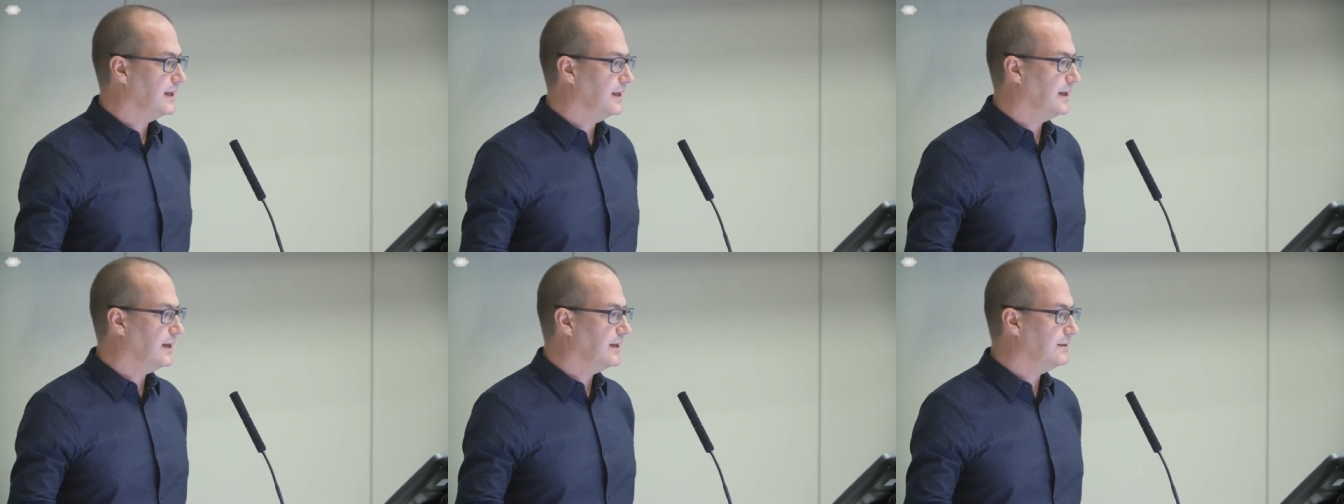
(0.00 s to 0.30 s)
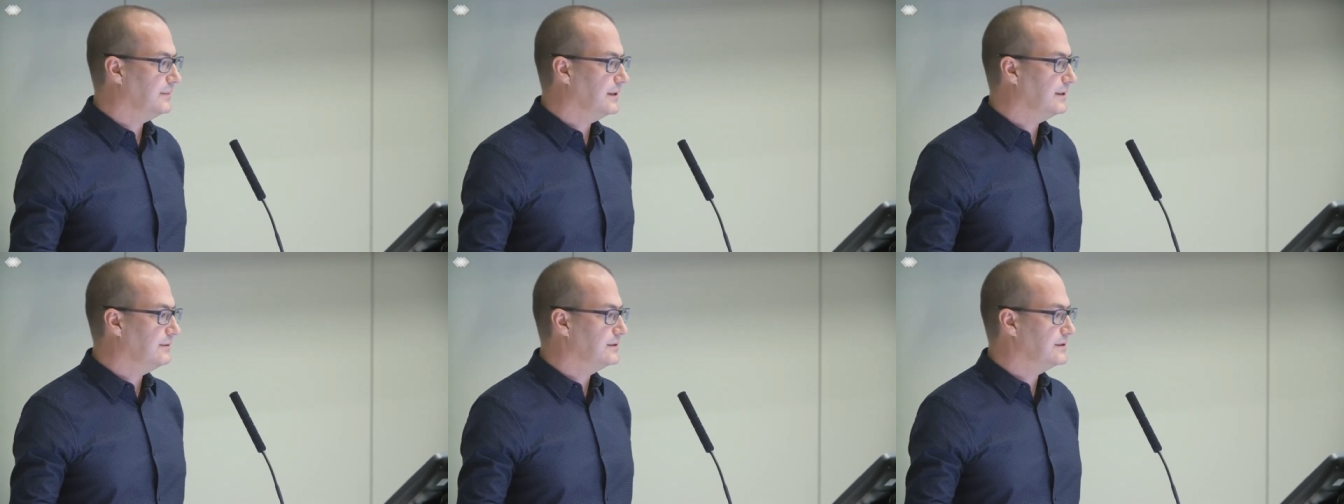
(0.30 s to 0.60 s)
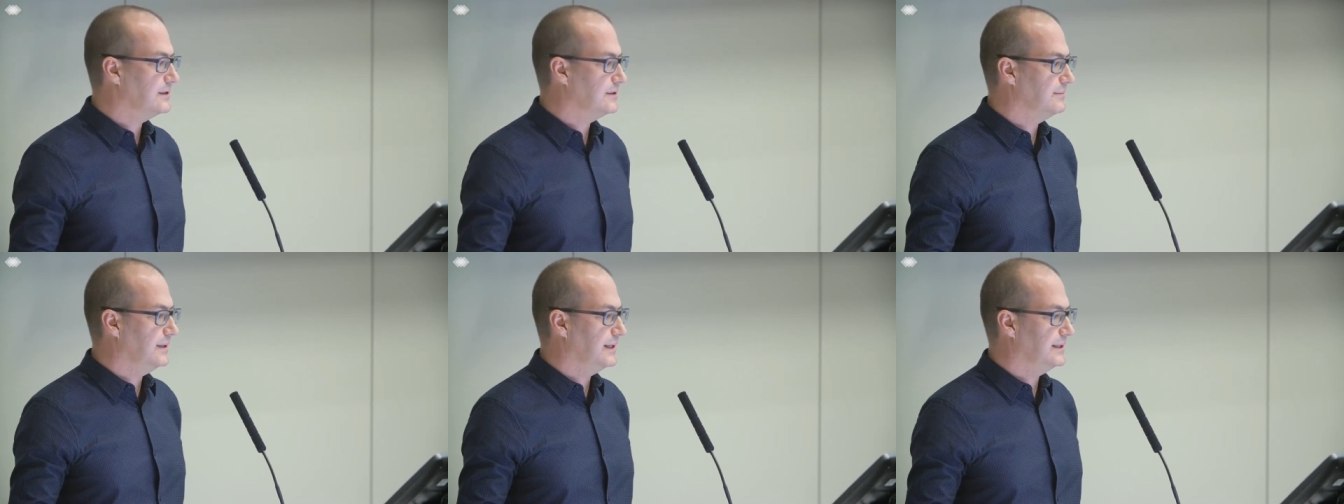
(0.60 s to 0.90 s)
um, he
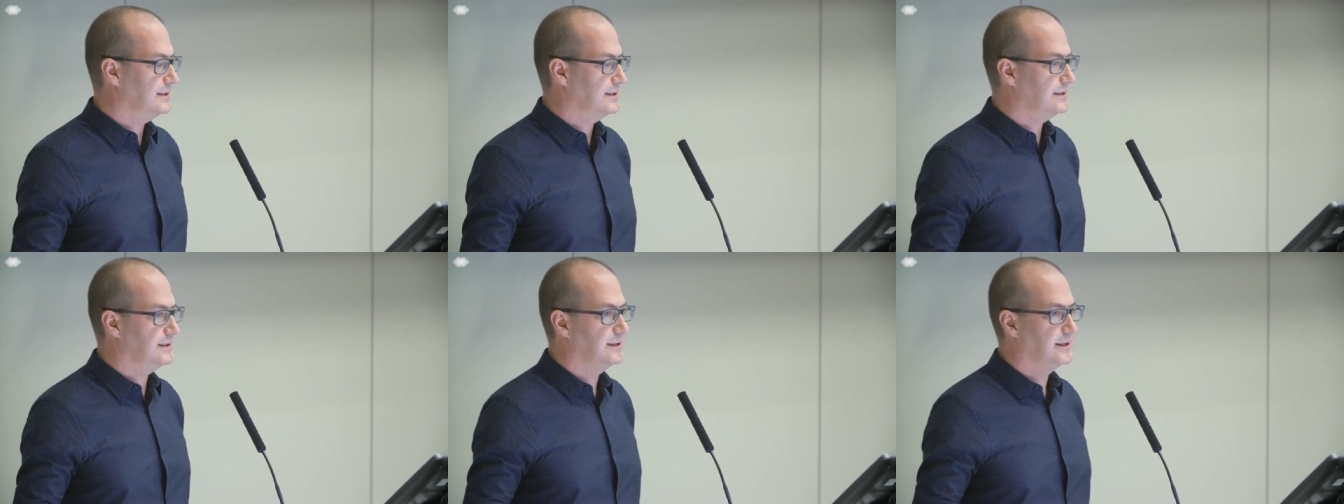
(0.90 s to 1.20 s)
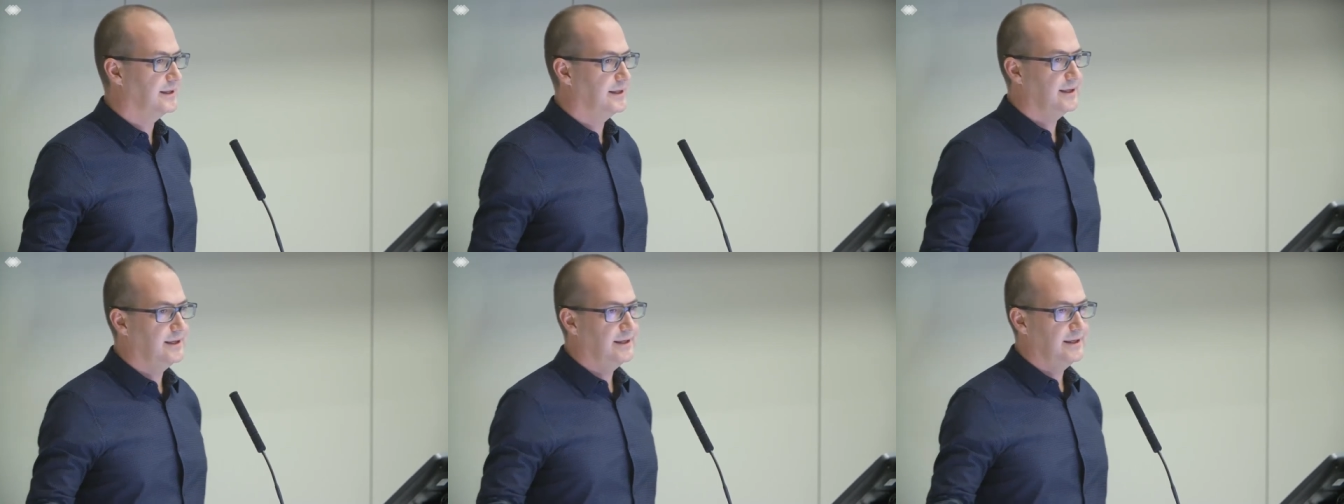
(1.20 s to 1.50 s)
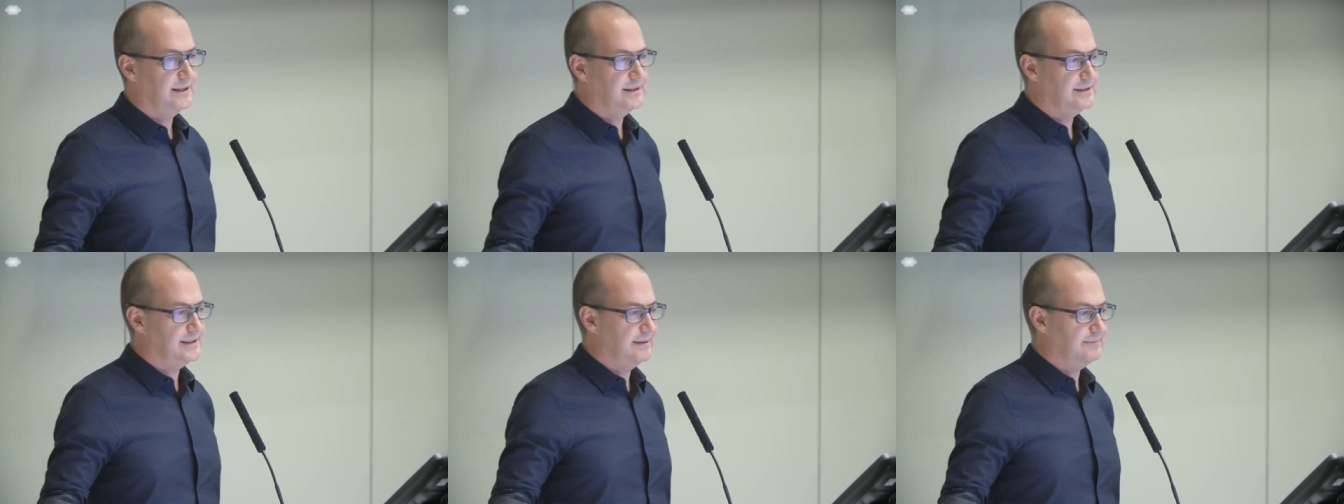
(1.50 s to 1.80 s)
was admitted
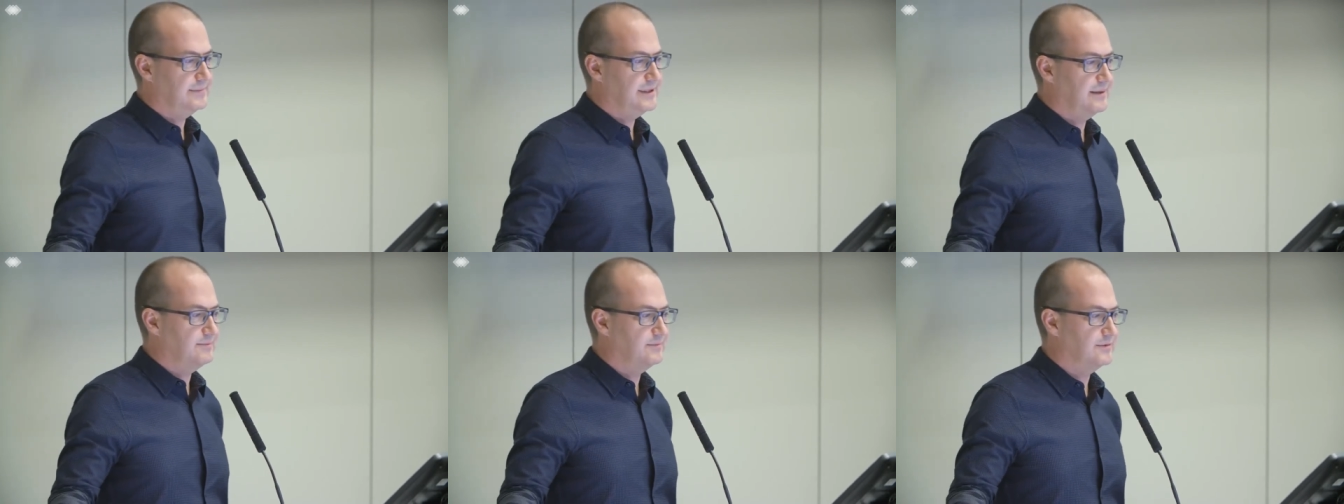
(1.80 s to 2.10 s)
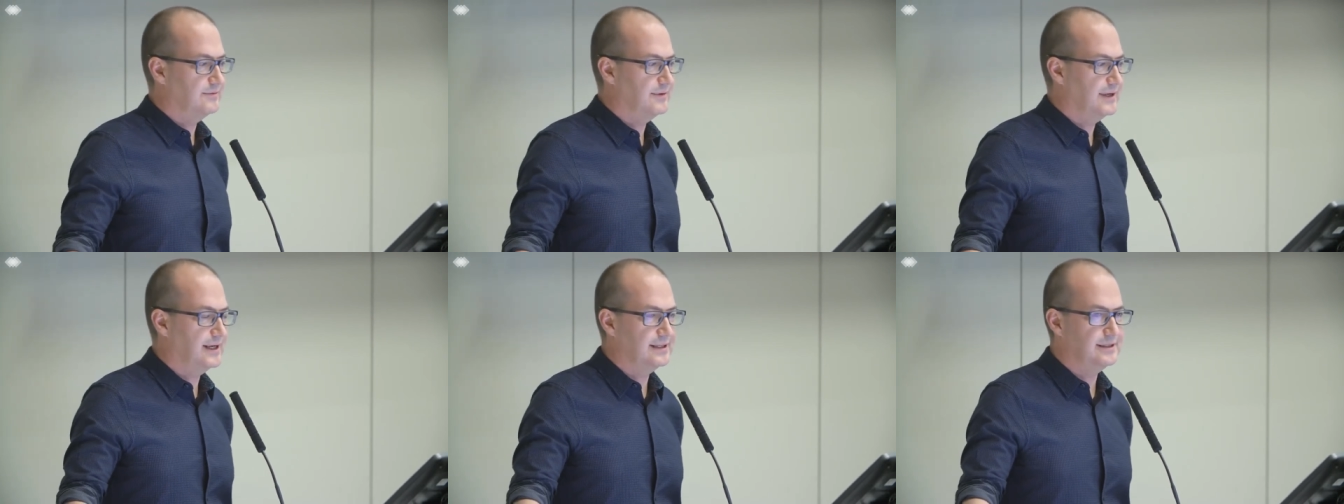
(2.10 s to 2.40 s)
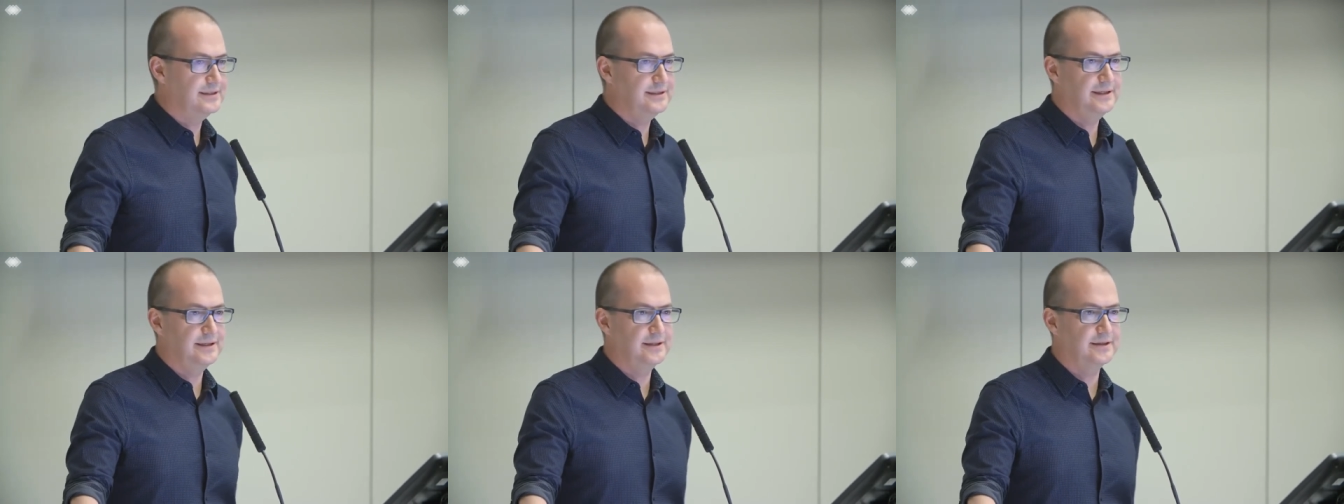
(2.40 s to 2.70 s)
in September of
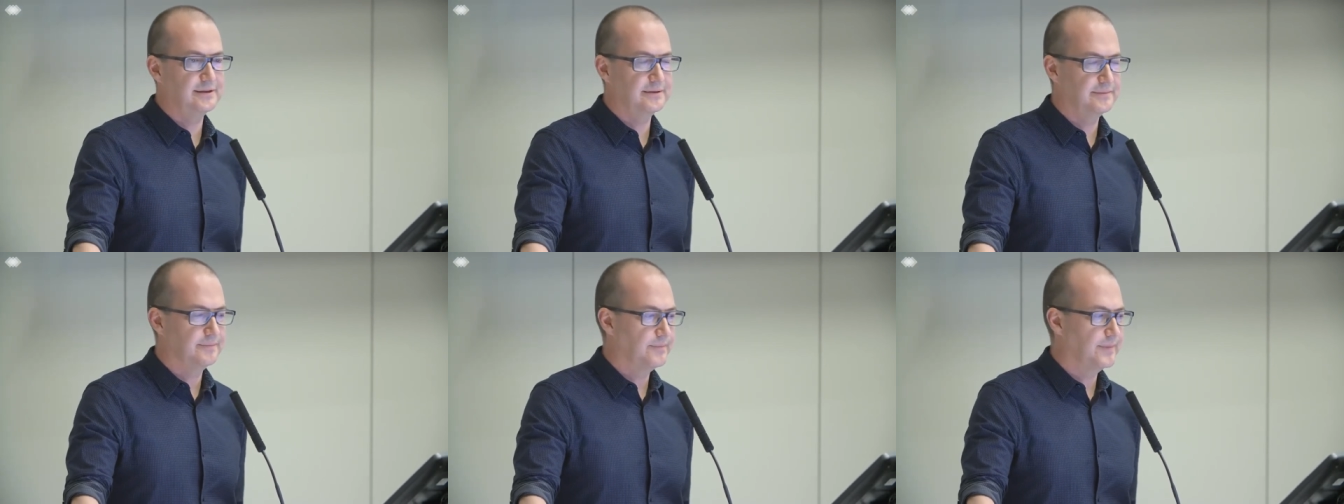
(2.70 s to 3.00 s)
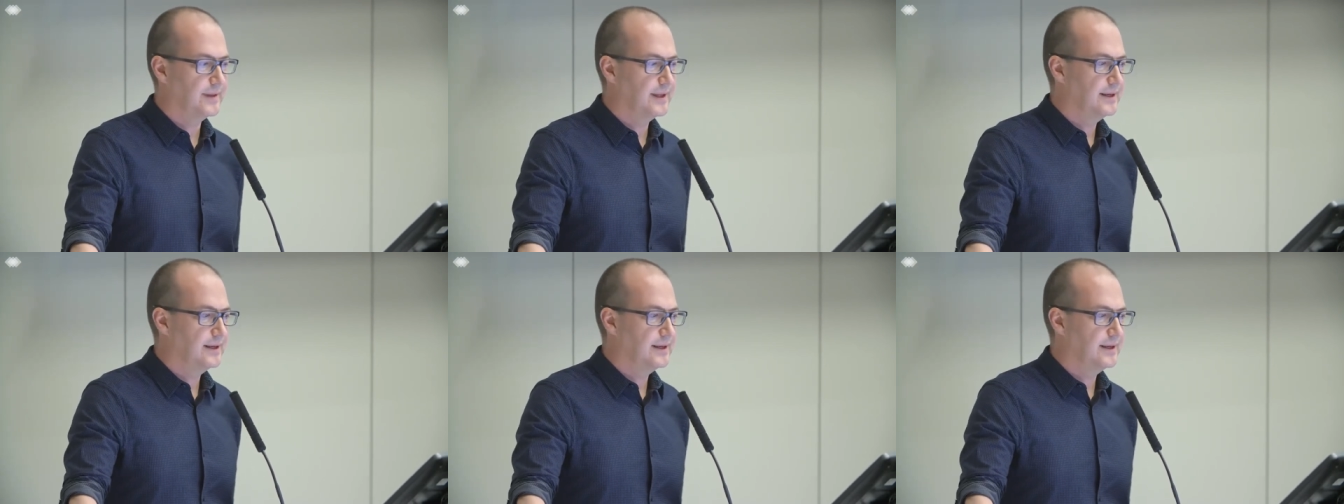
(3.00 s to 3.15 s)
last year,